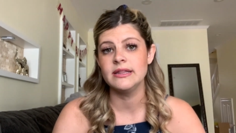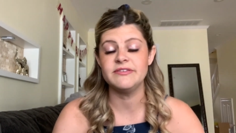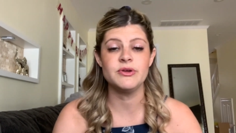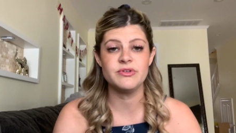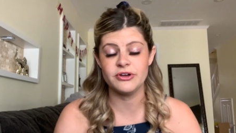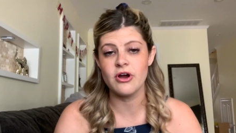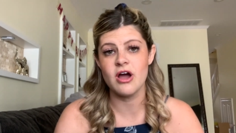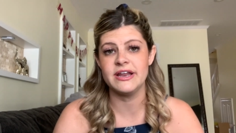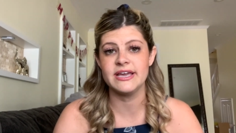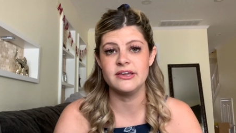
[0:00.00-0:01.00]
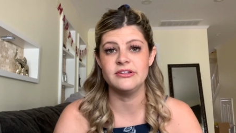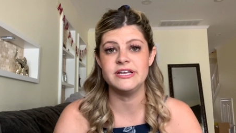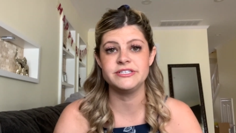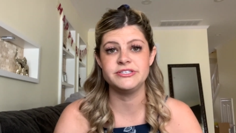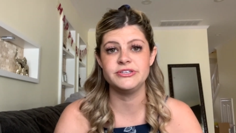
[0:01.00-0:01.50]
Living with a chronic
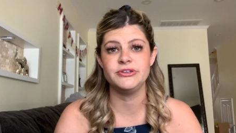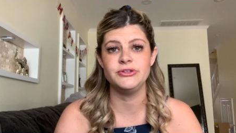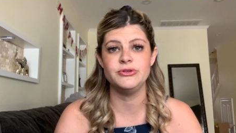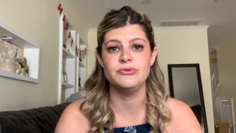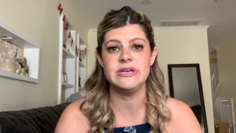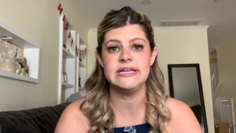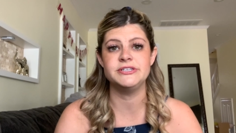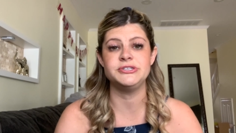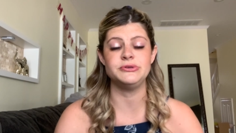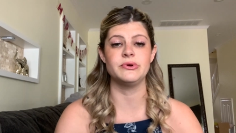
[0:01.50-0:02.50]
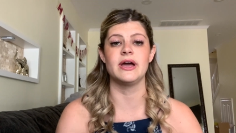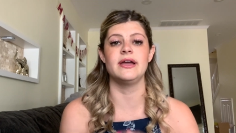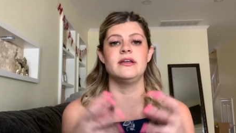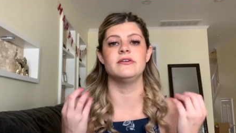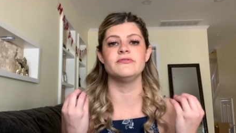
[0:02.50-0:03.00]
illness, you need to
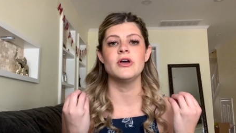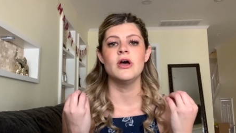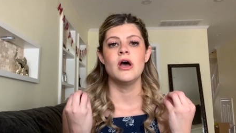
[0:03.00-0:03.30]
kind of